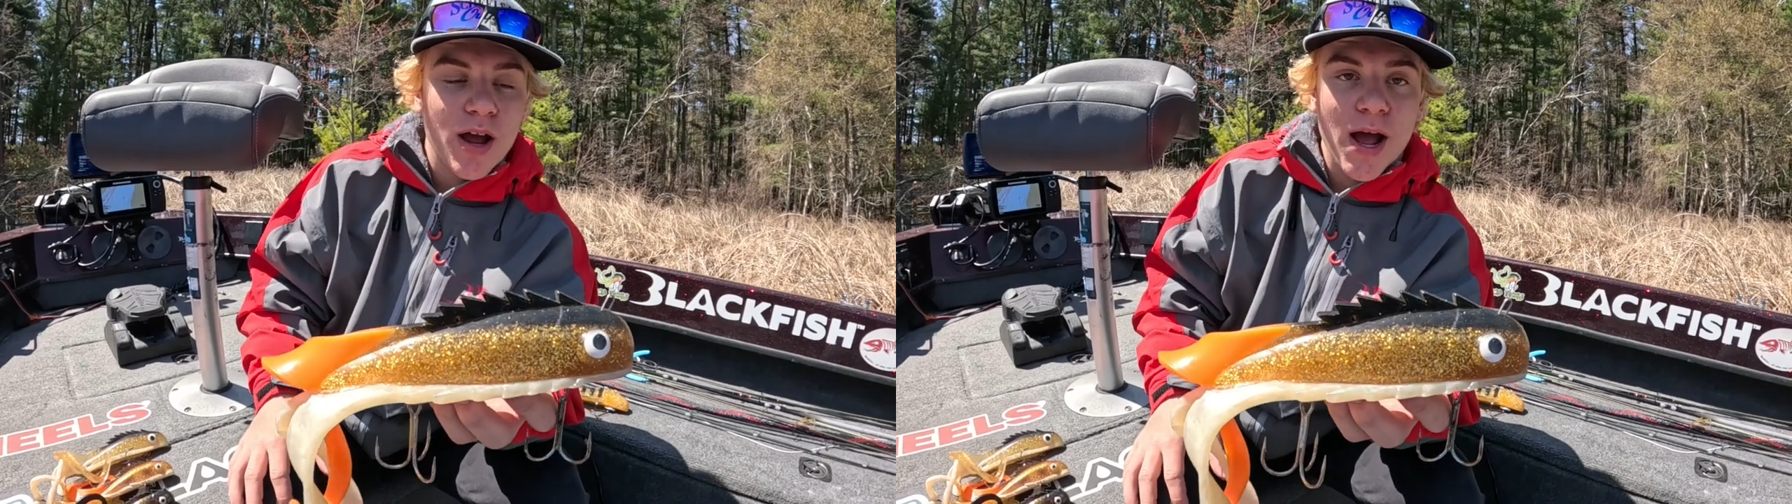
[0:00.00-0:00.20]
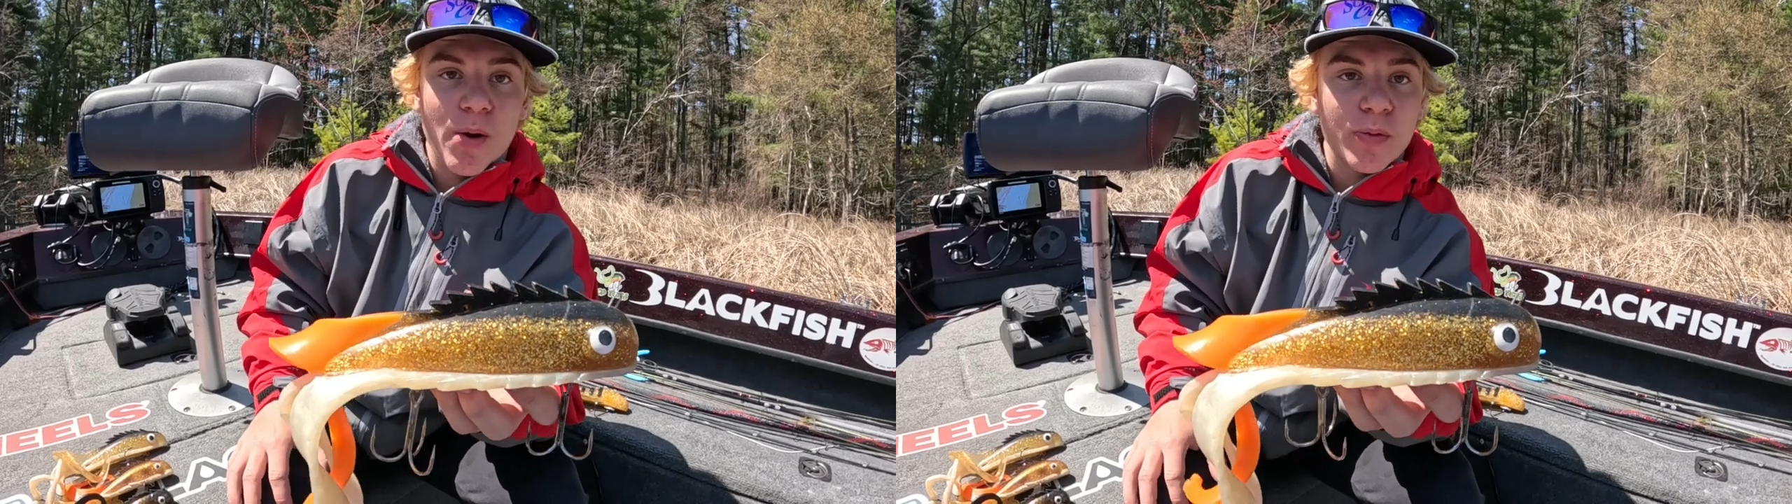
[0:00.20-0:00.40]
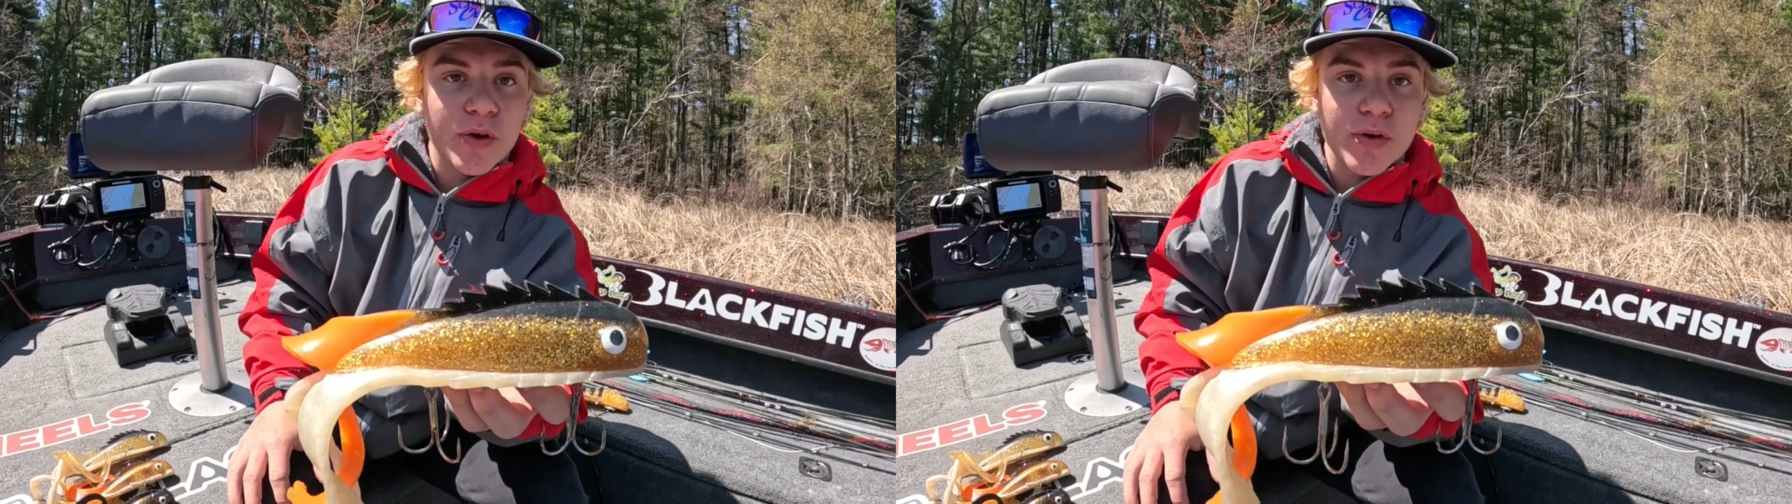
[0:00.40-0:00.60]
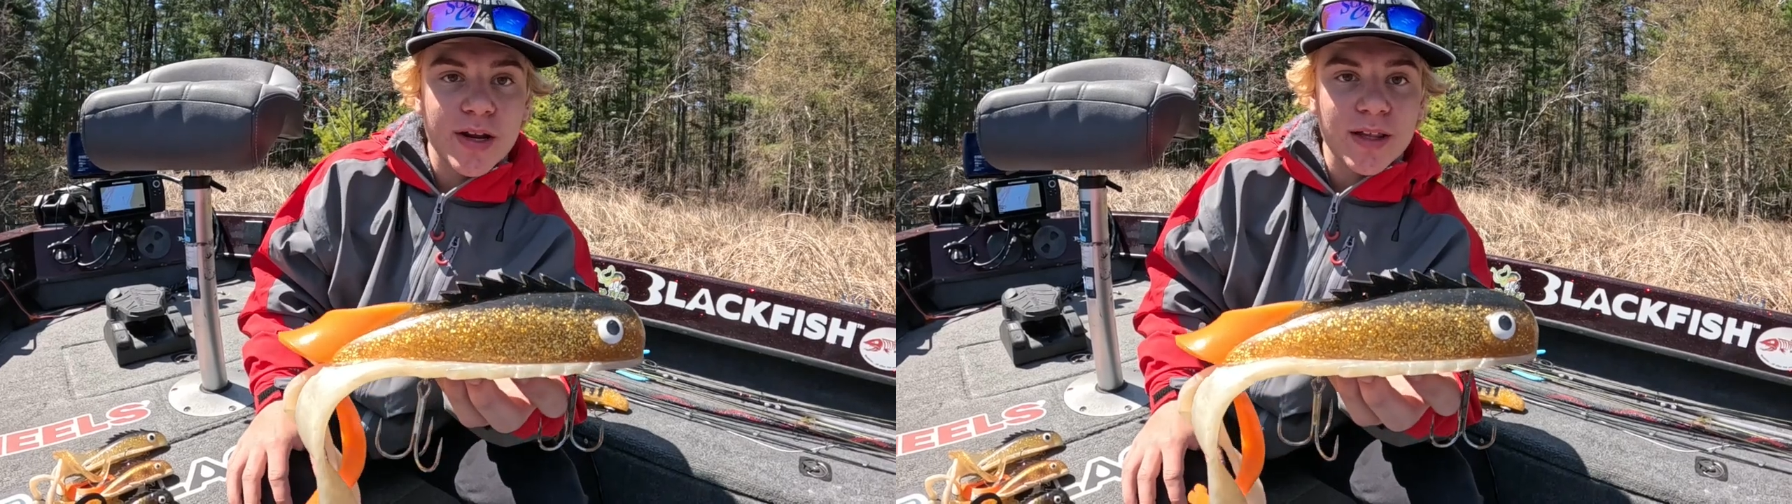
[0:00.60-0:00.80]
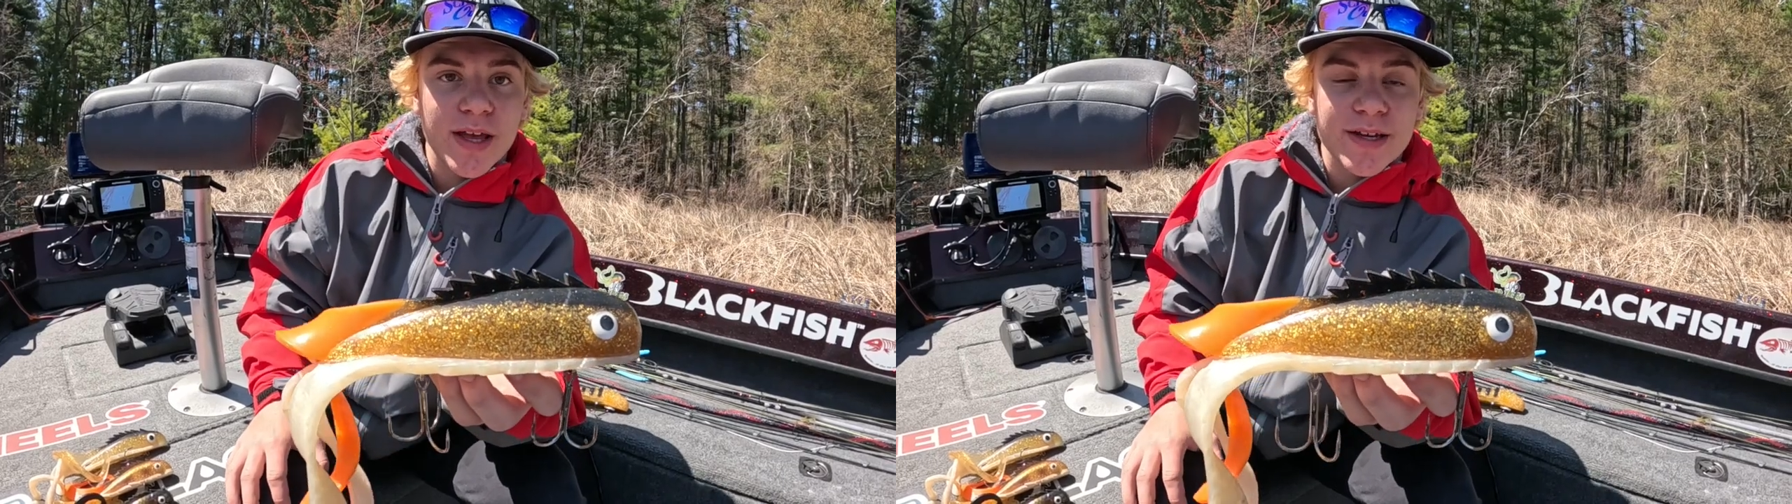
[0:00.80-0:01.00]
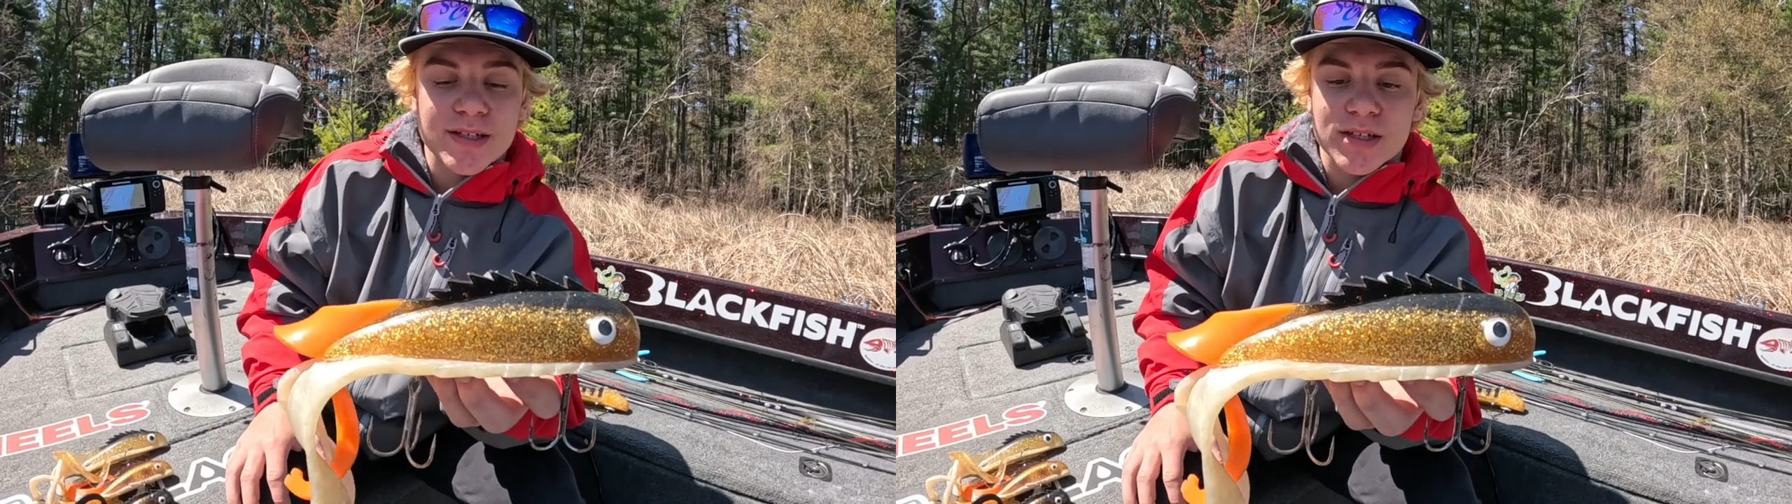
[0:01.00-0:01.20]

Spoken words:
out in the Great Lakes